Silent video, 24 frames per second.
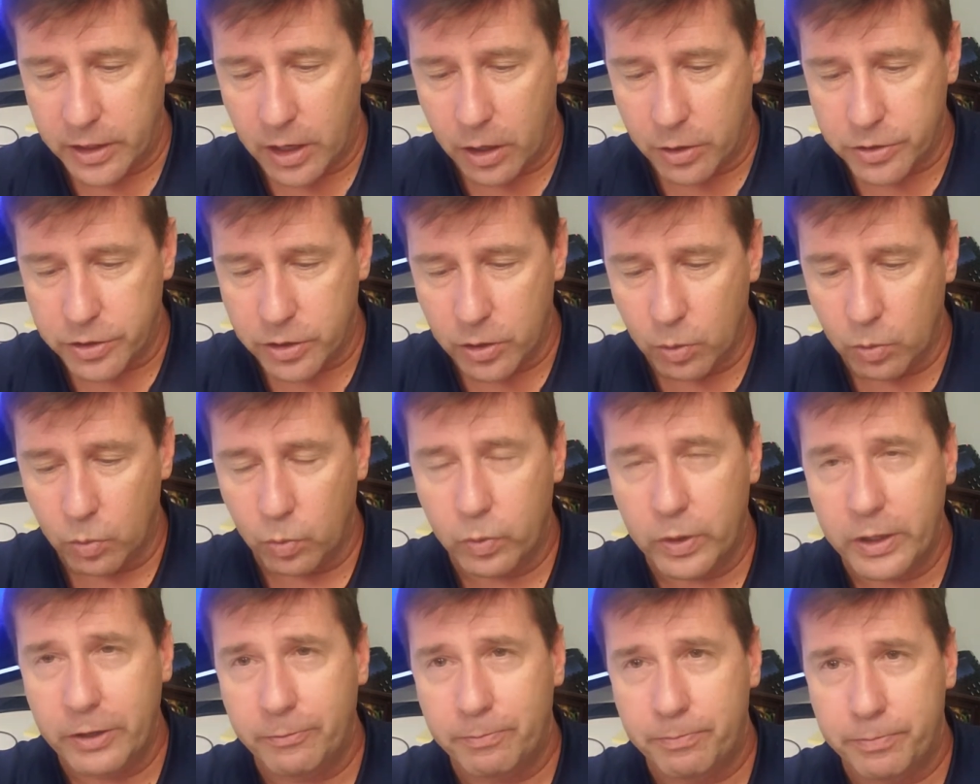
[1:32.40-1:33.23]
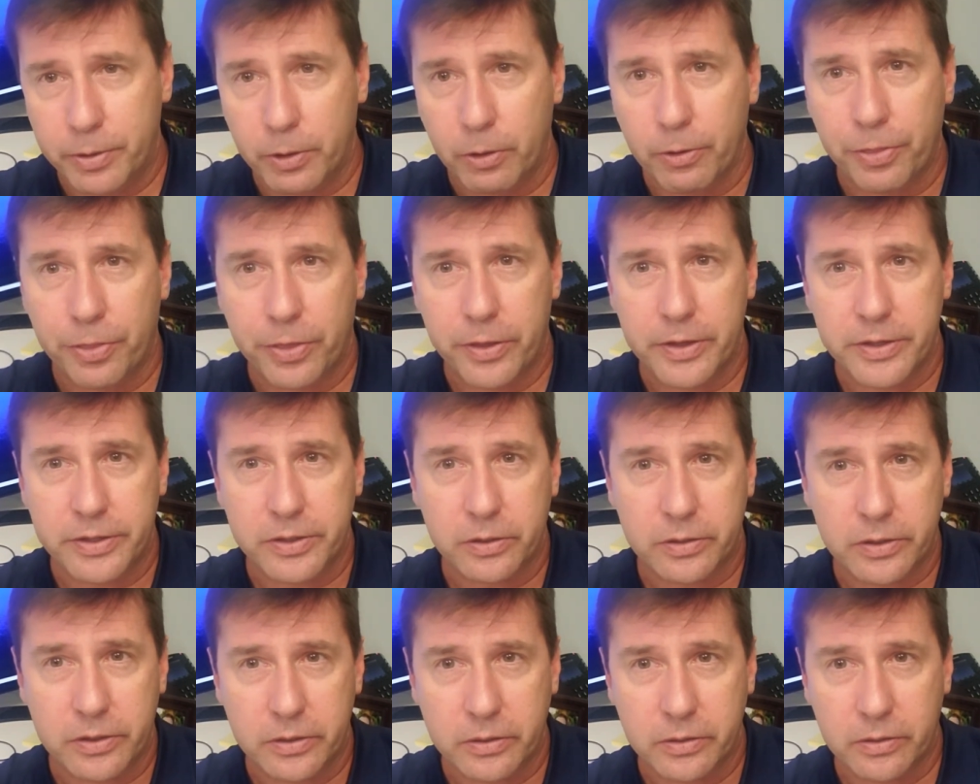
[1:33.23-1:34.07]
So we've built
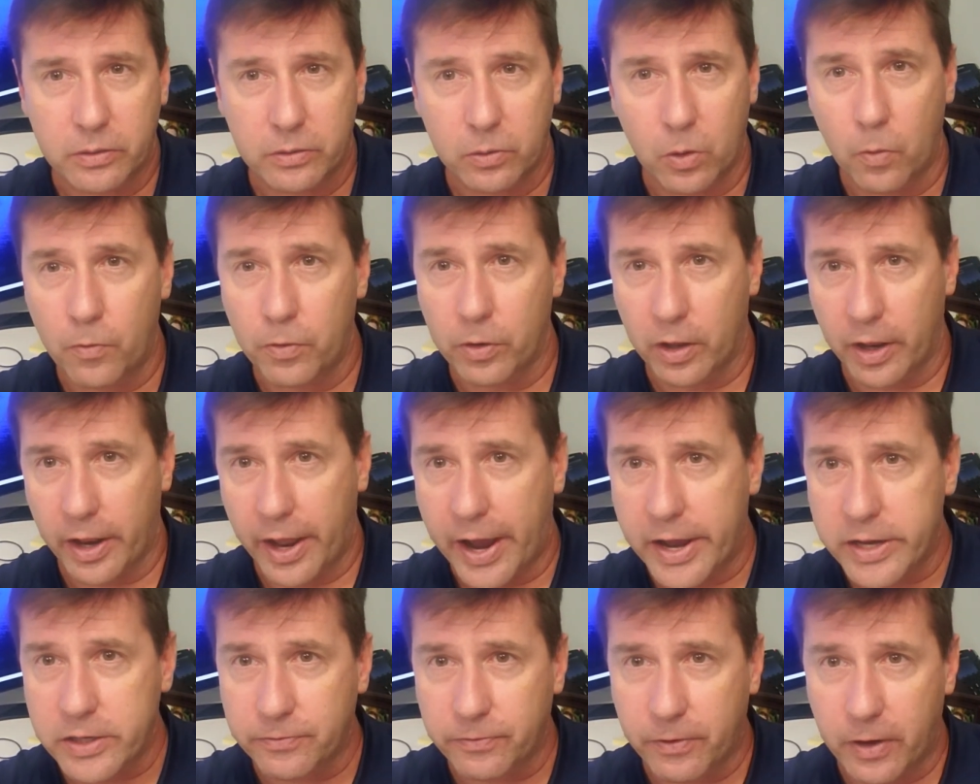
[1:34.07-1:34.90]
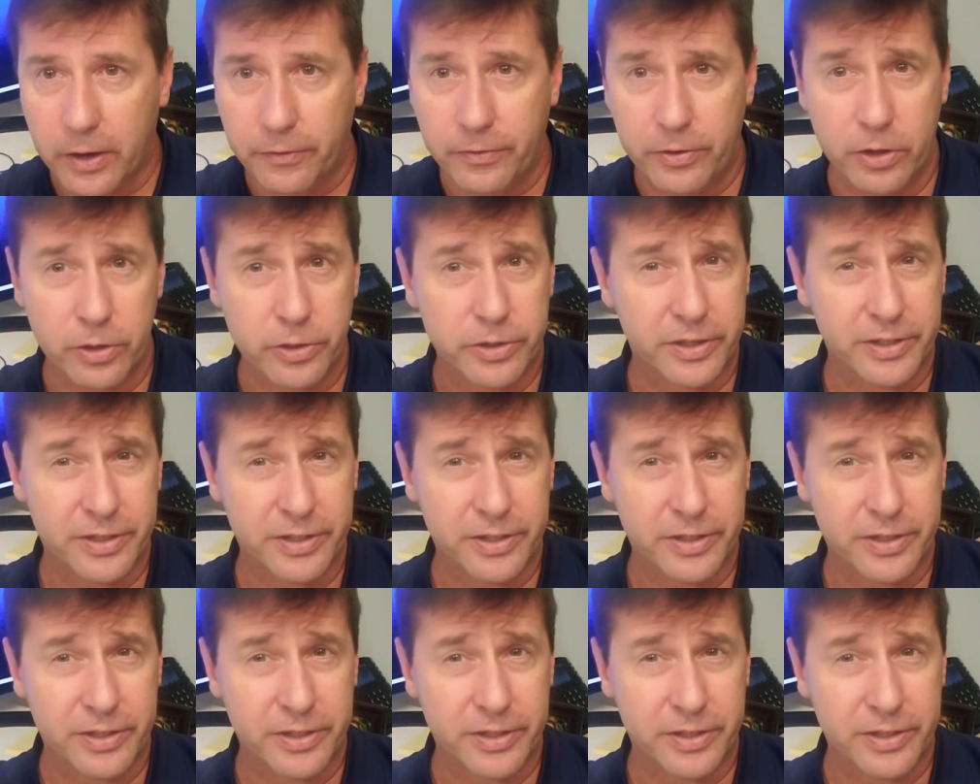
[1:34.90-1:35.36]
this over the last 5 years.